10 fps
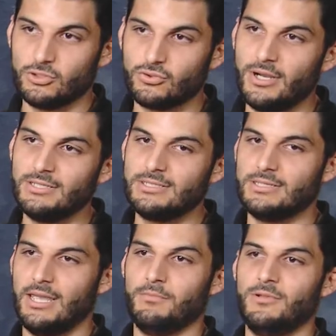
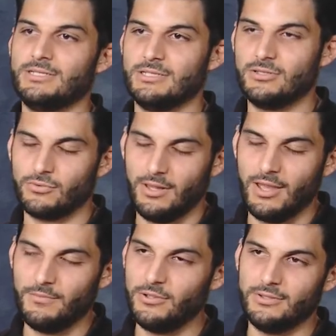trust and plays into
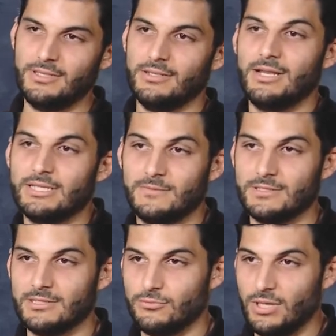reliability and
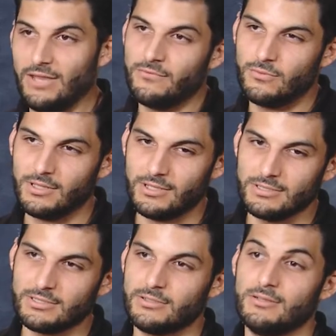aspects that we haven't really
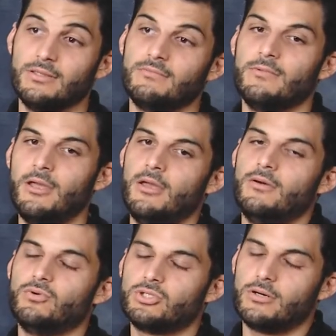considered and
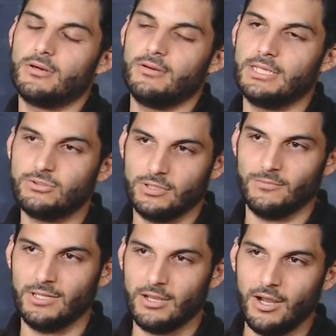which are
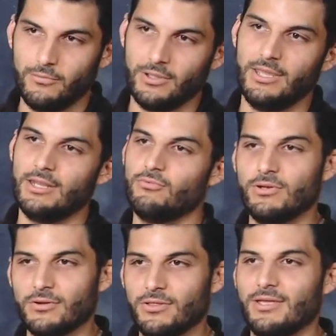extremely complicated when
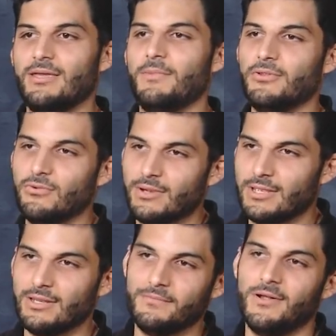you're thinking about doing
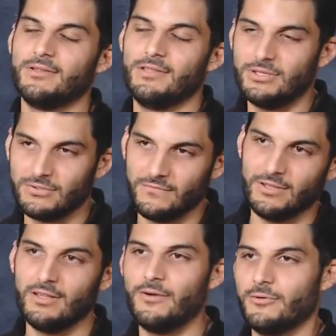it in Bangladesh or
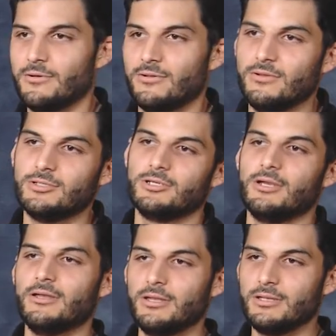Vietnam or
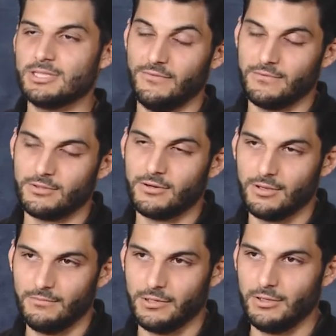Indonesia, some of our
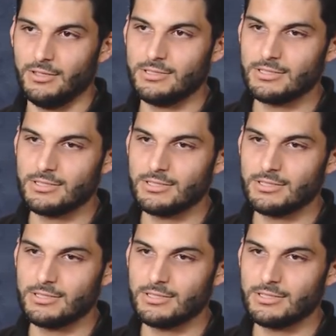target markets.